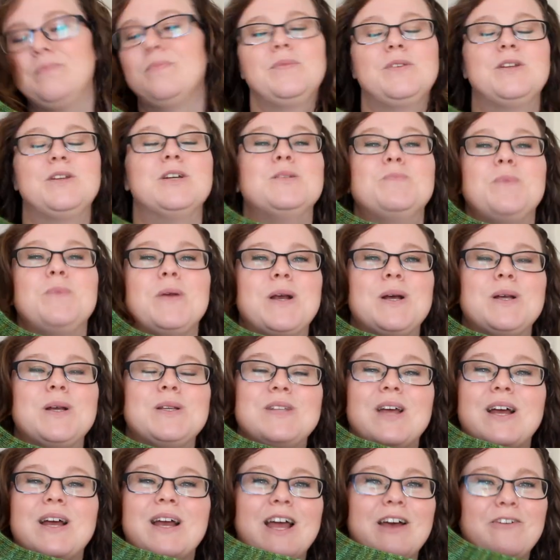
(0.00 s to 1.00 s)
Just
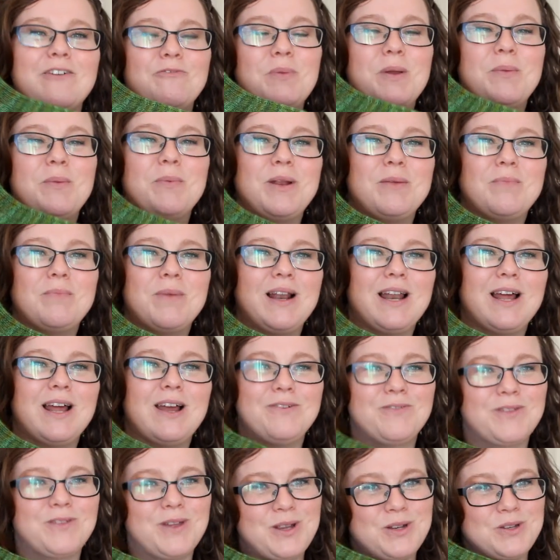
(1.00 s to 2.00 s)
because I have people in my
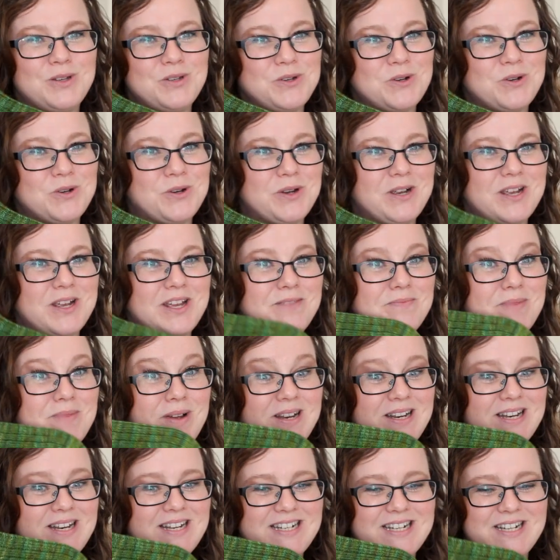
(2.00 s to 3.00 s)
life that enjoy
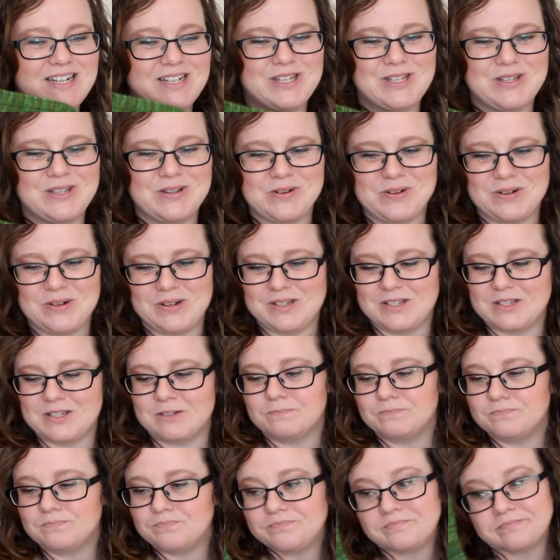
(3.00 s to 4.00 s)
my knitted socks.
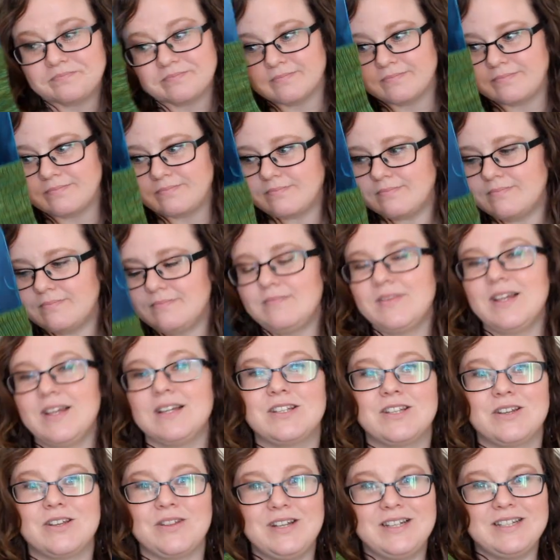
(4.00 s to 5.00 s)

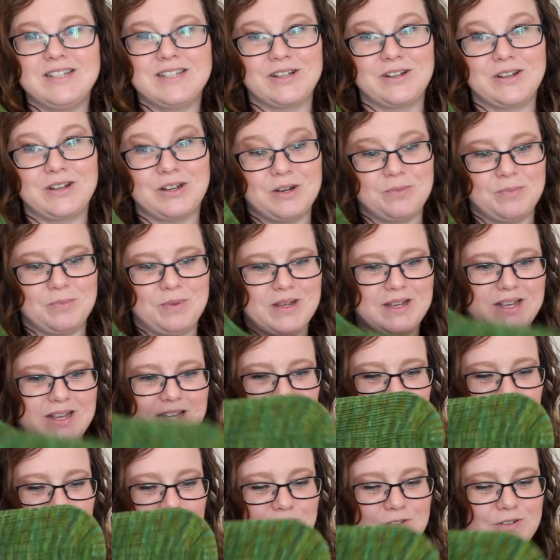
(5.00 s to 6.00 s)
So these are going to be a
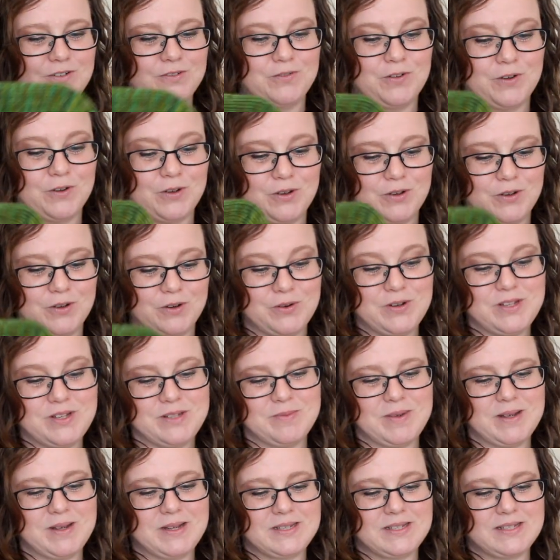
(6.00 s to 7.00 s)
gift for
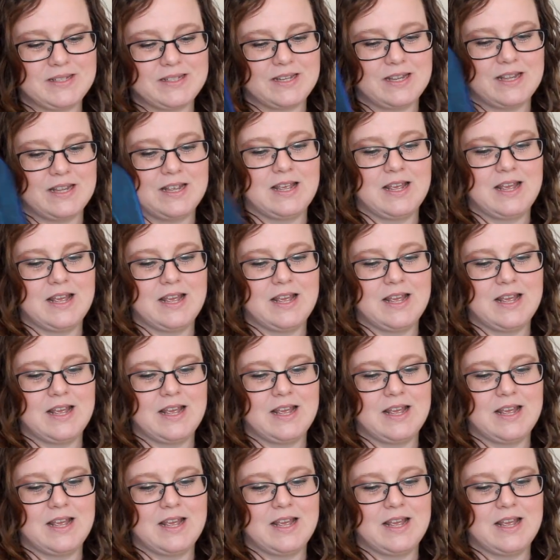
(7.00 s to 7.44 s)
Christmas.